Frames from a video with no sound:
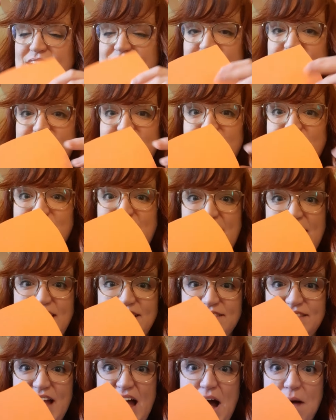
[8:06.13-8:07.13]

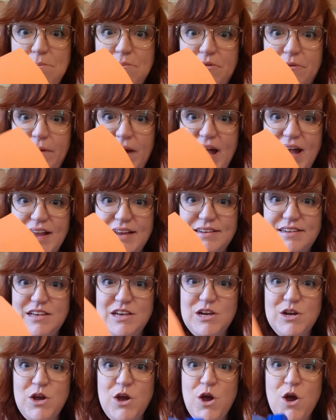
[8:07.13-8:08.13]
stays
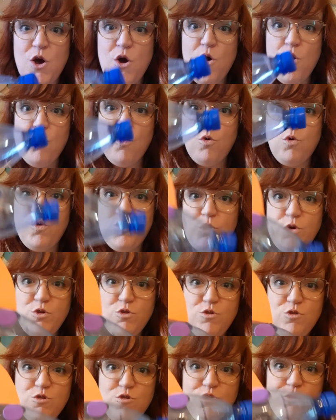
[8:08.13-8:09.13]
upright.
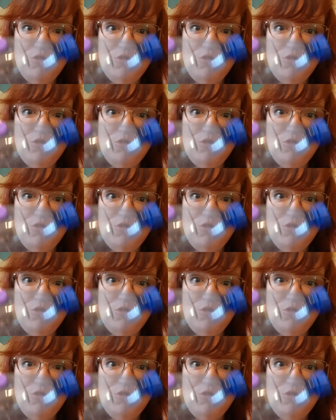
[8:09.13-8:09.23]
Whoosh.